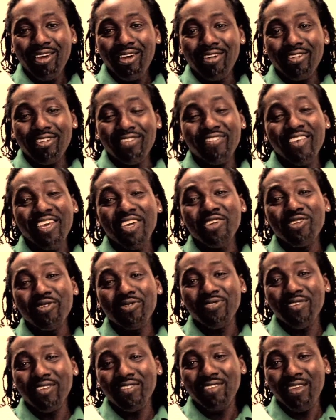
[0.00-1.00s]
On the 2nd of
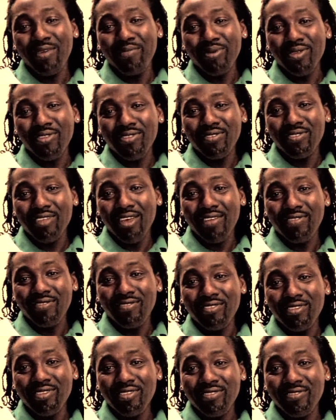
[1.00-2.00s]
September
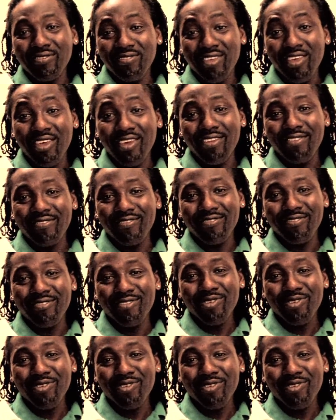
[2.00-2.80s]
2006,